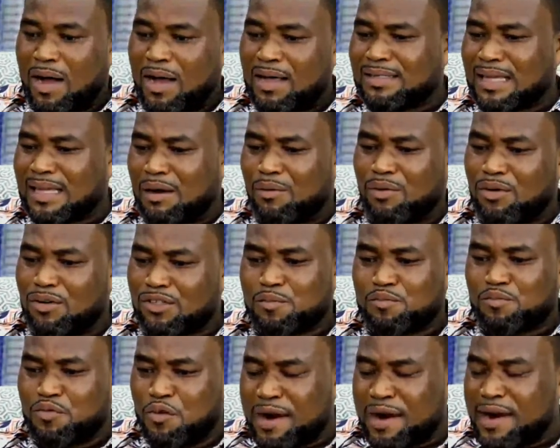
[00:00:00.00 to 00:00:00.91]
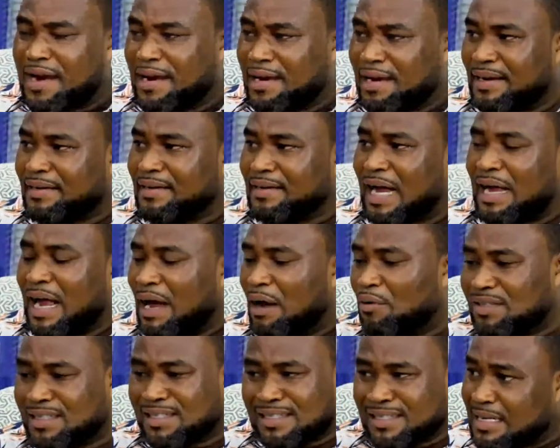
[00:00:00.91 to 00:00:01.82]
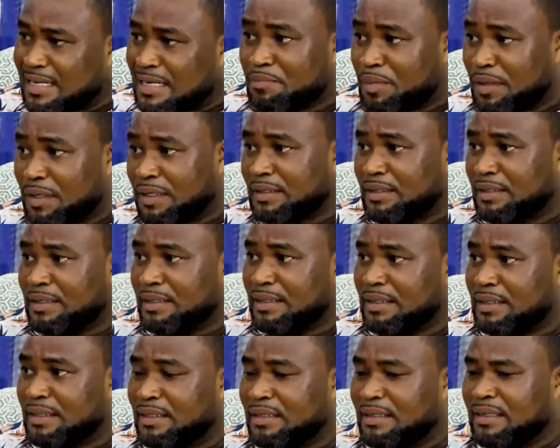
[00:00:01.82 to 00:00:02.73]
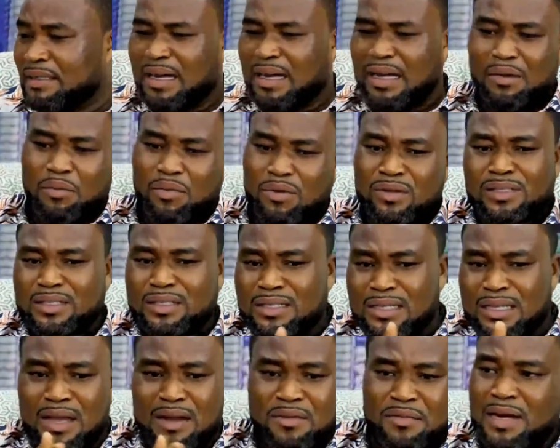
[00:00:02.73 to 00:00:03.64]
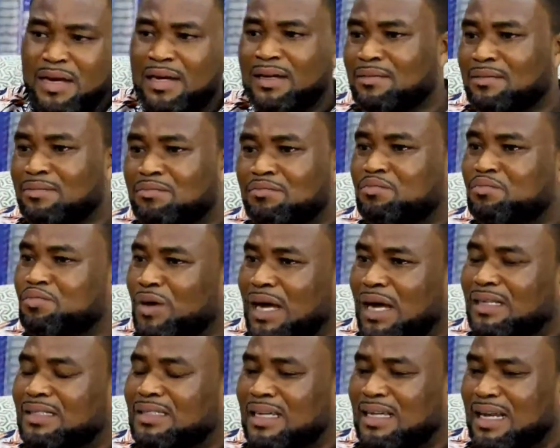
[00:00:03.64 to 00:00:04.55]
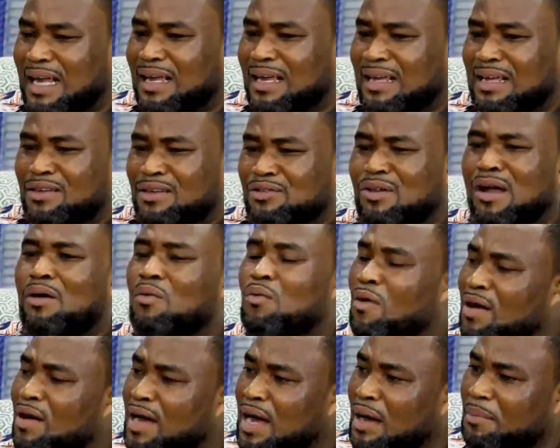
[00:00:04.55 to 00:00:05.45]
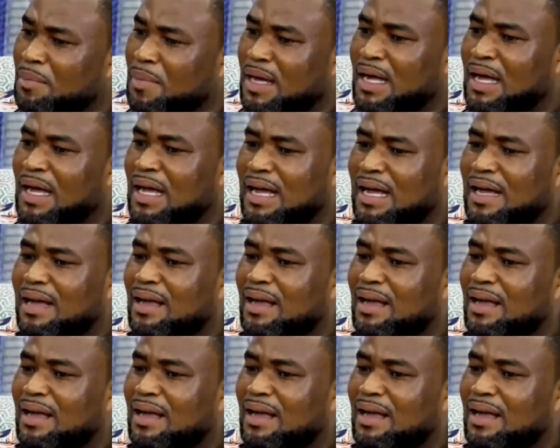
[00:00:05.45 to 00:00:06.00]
Whilst I was praying, I was sleeping, I was hearing, so I woke up.